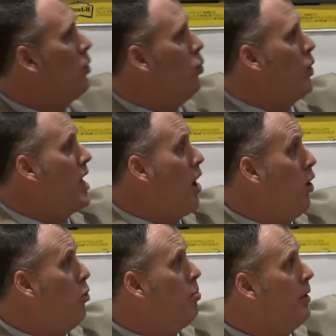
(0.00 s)
We
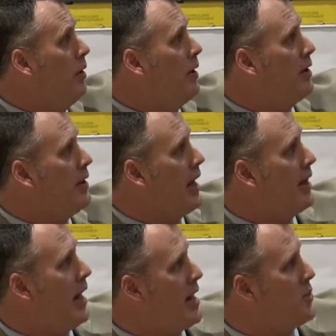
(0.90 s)
hope
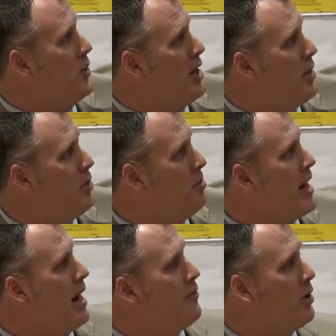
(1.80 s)
that last one there with the
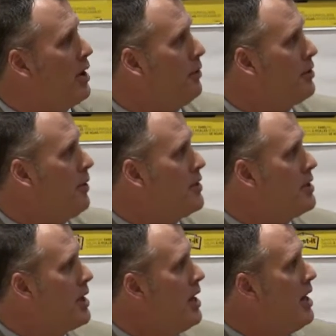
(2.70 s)
behavioral health
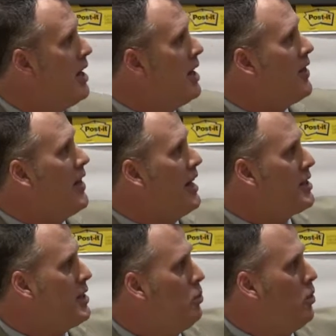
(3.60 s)
services,
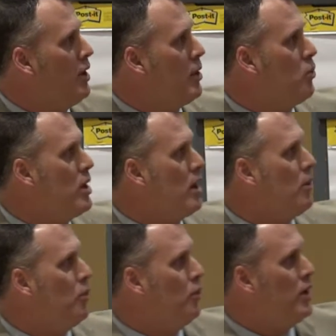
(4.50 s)
that's the one that we are
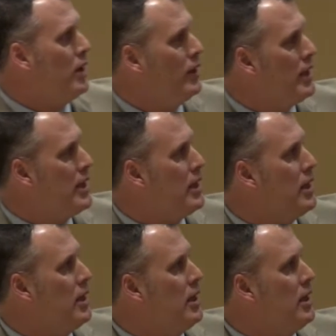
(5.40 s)
really